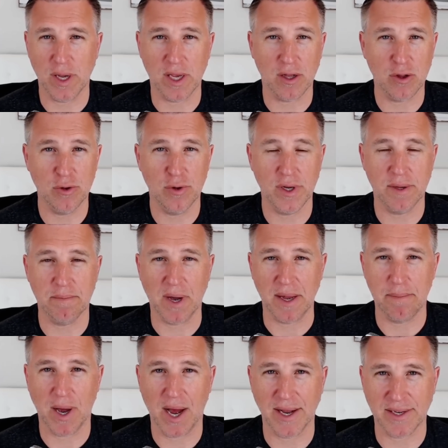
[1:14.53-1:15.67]
including my
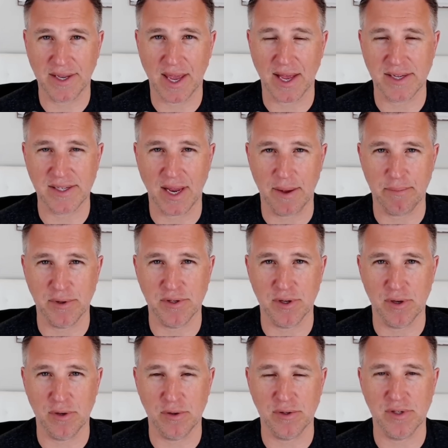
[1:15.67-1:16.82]
podcast episodes,